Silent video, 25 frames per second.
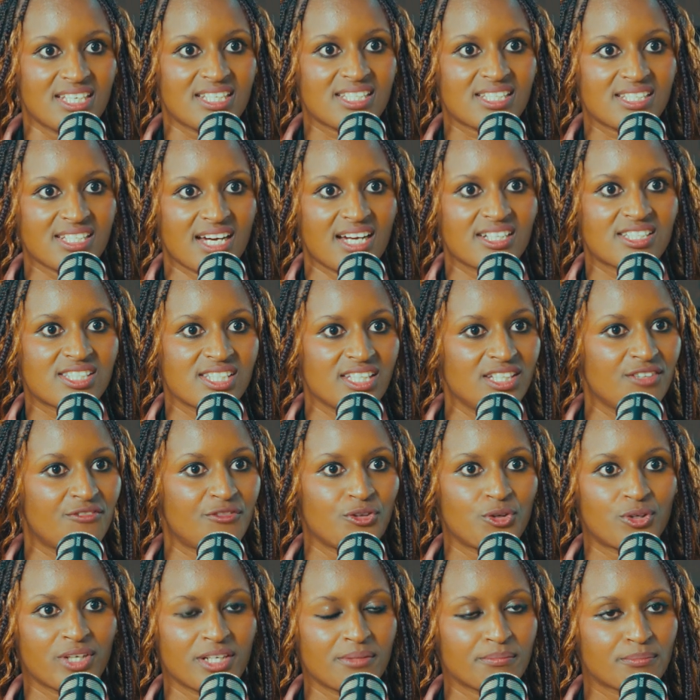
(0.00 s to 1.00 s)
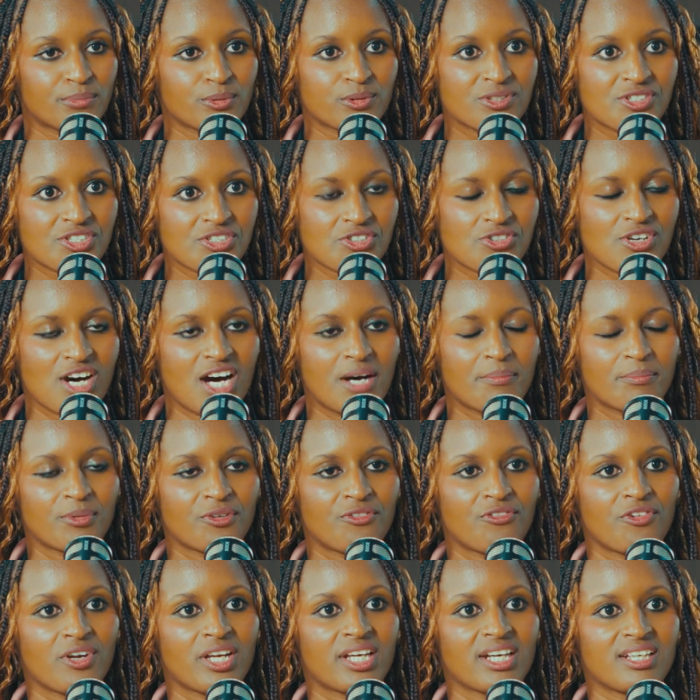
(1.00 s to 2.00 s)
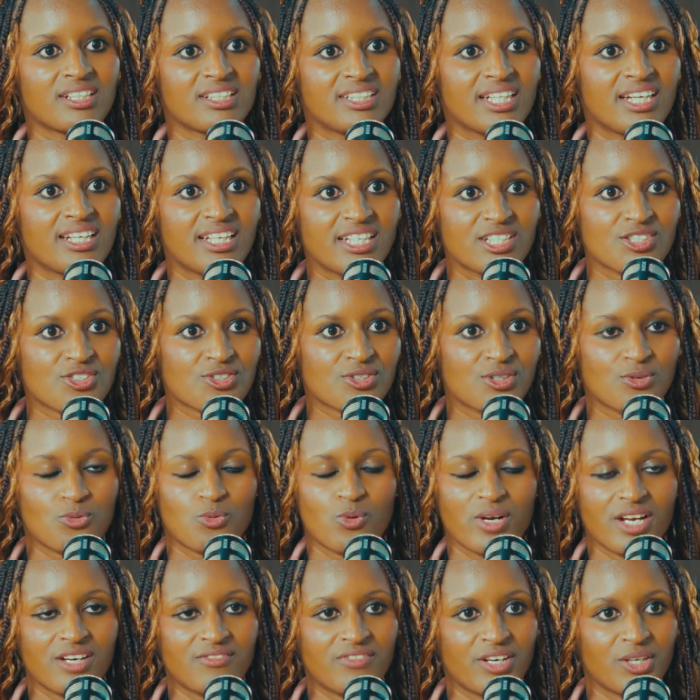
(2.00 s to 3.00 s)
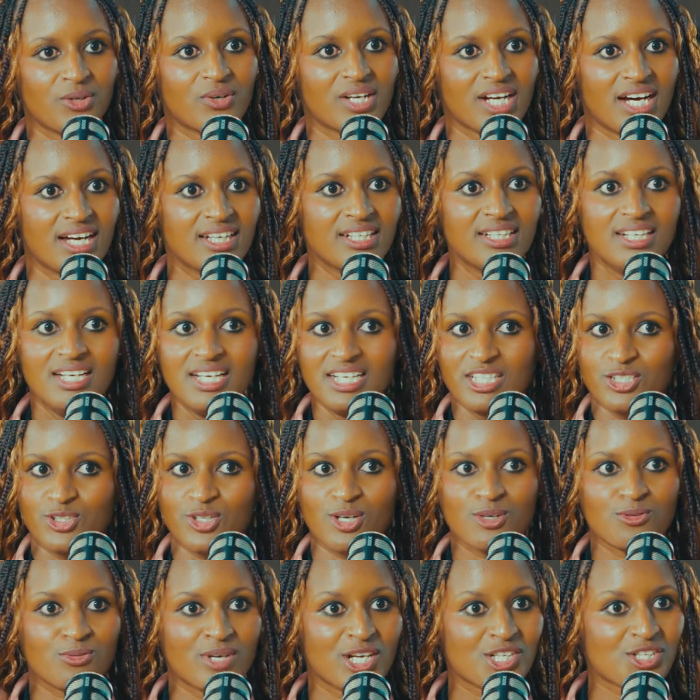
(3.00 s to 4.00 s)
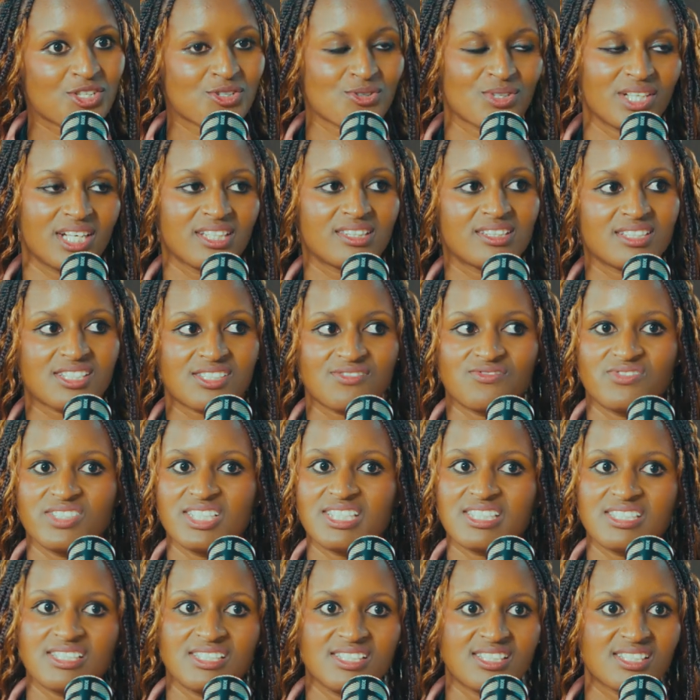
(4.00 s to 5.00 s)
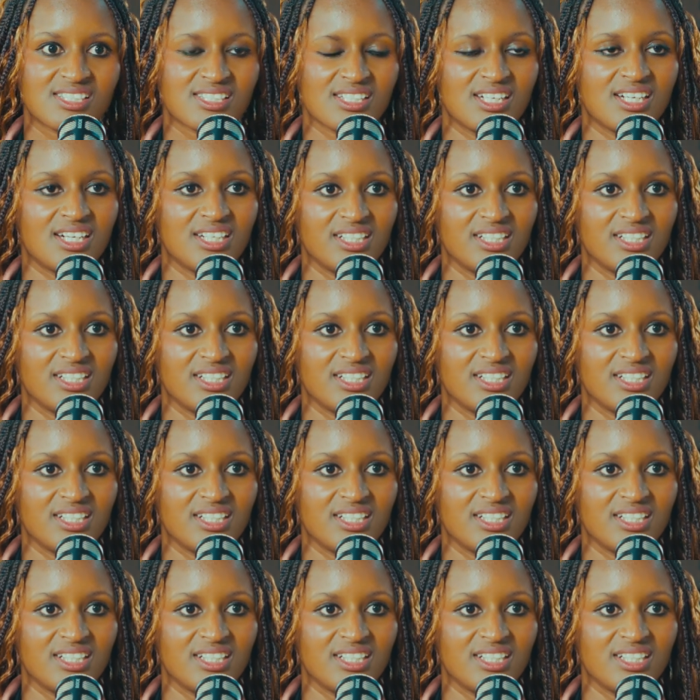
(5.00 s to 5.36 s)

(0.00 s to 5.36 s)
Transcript: Start, if you can bootstrap, if you can get angel, whatever you can, don't rush to get these VCs,